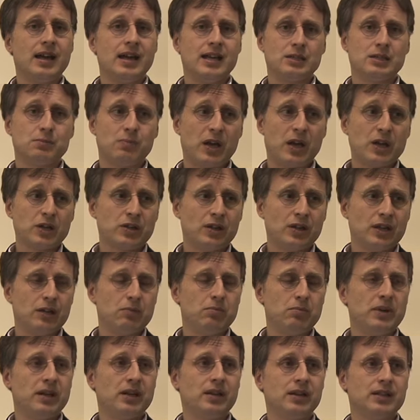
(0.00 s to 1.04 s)
especially
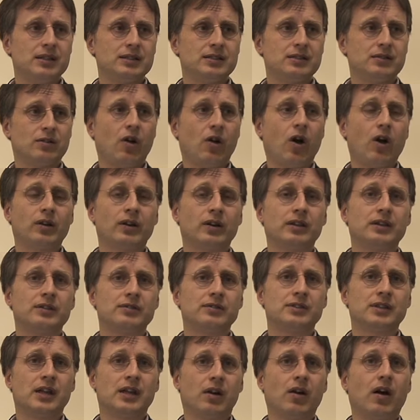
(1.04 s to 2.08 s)
because the cognitive
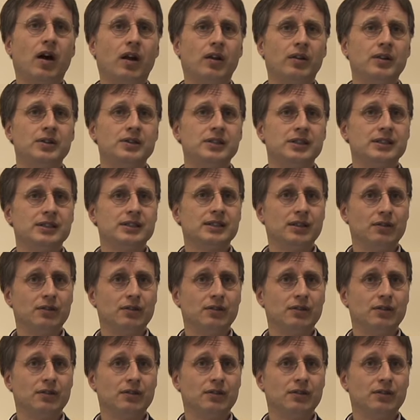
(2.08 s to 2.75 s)
psychologists